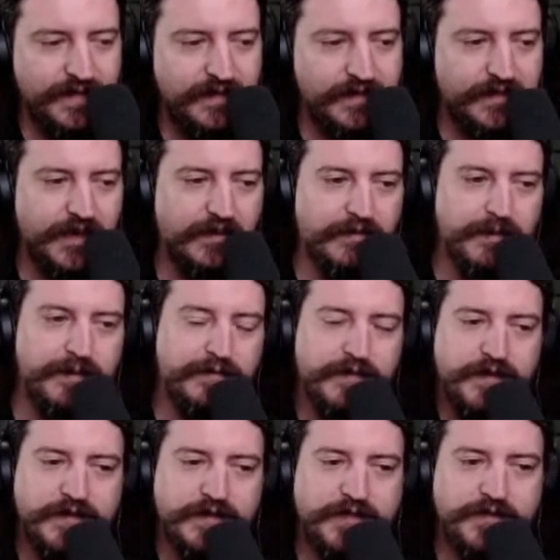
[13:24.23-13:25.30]
The government
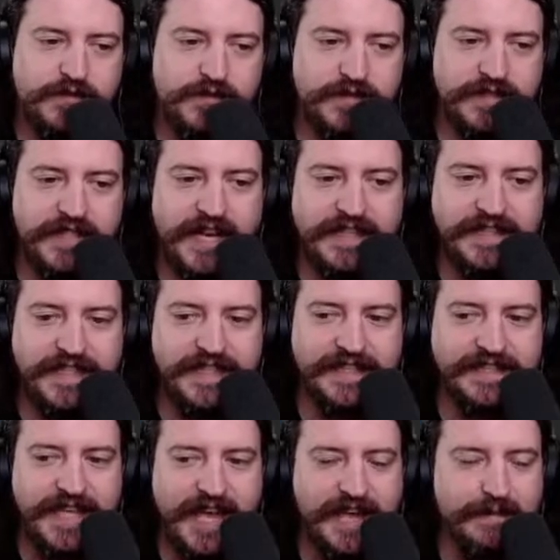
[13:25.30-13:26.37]
first introduced the idea to
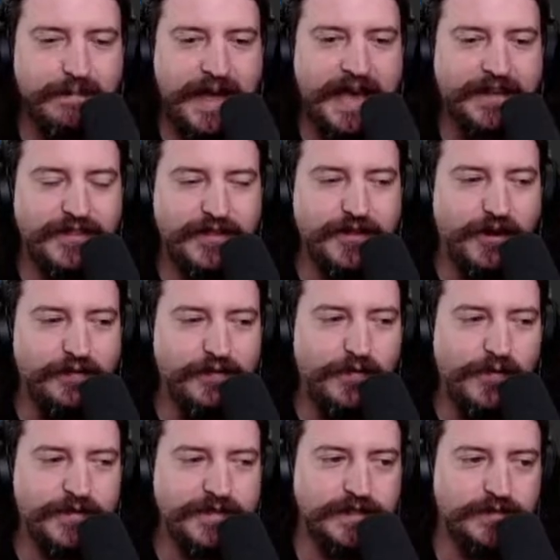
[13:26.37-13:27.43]
take back the golf
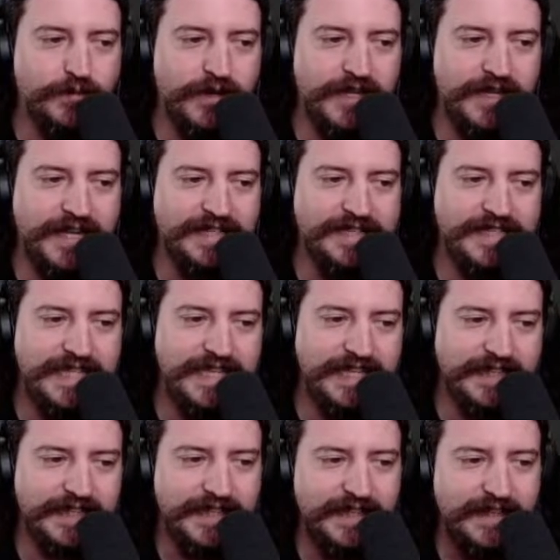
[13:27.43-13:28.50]
course in
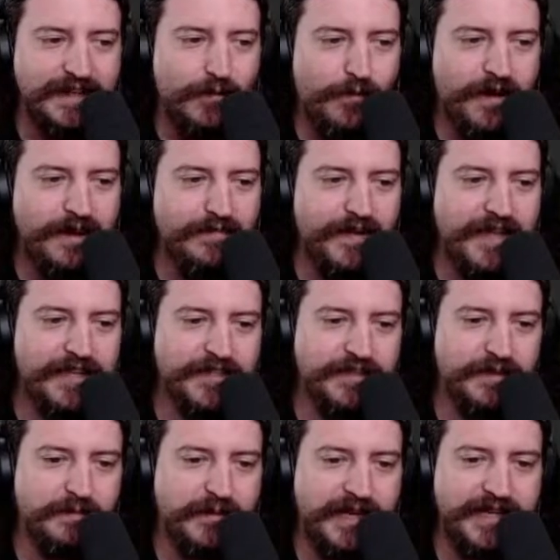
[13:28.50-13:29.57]
2019. One advantage of
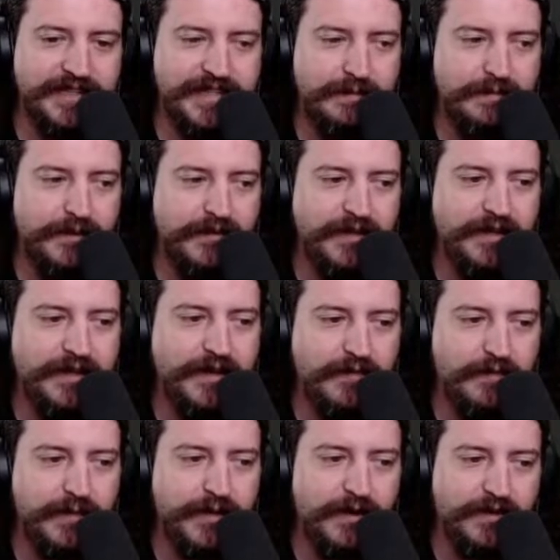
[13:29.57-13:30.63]
the plan is that building on
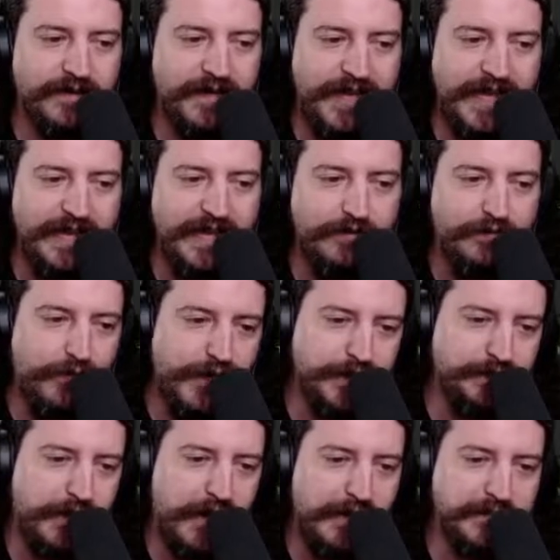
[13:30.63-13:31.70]
government-owned land
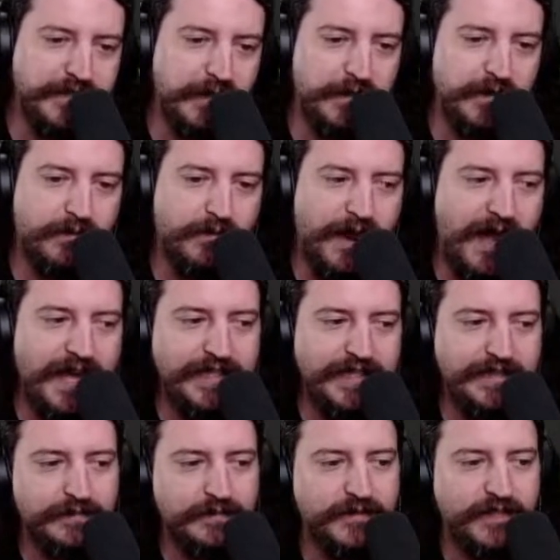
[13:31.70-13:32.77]
avoids problems that would
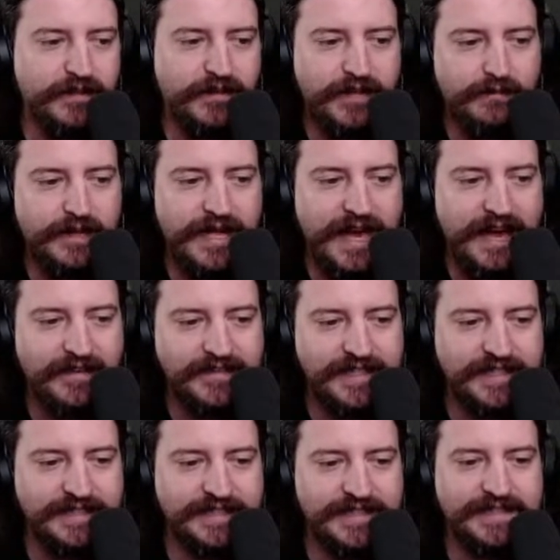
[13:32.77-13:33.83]
arise from clearing and
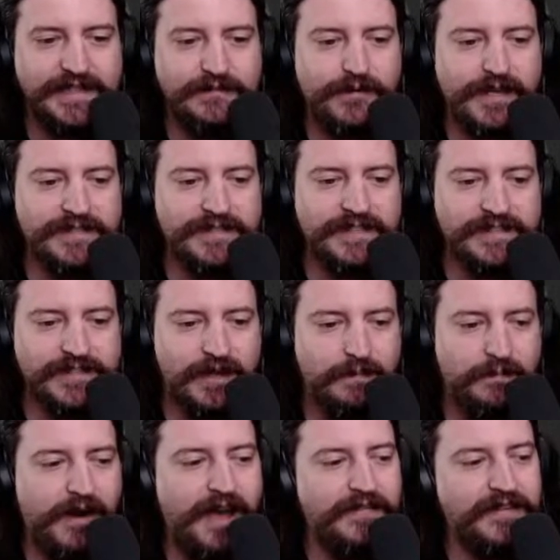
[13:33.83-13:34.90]
rehousing existing residents on
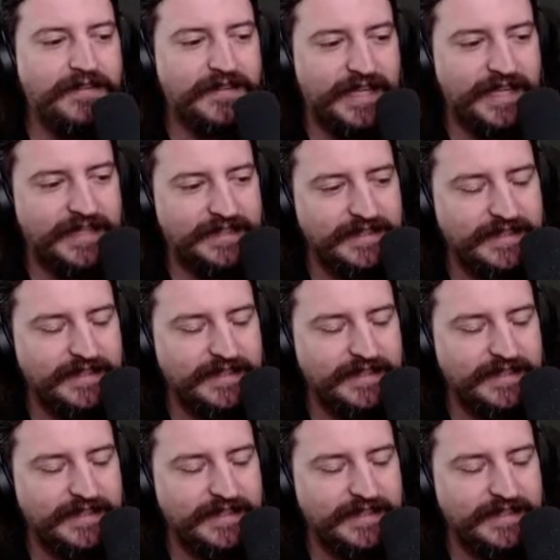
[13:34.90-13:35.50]
private land.